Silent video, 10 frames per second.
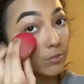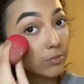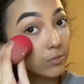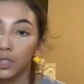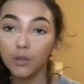
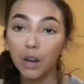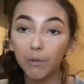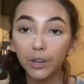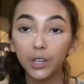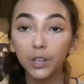So now
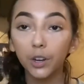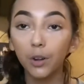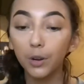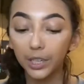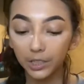we're gonna
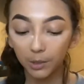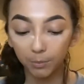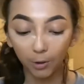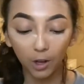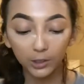go into
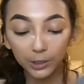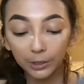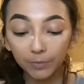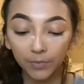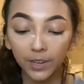
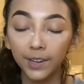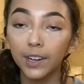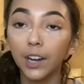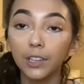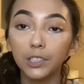bronzer, and
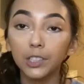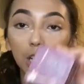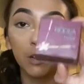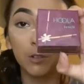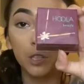I use
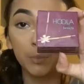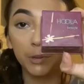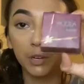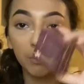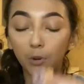the Hoola
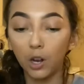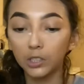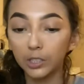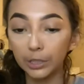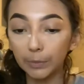Beauty
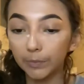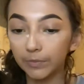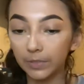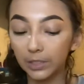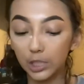bronzer.
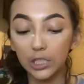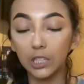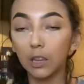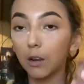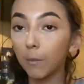She's a
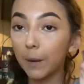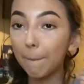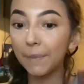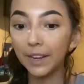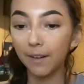little
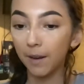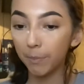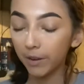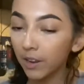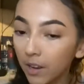bit beat
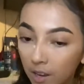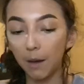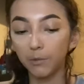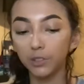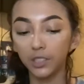up.
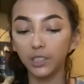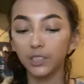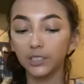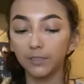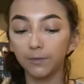I'm using the
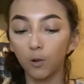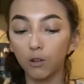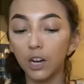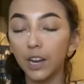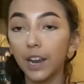
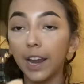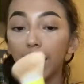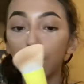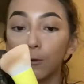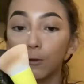Sephora
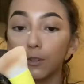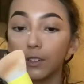angled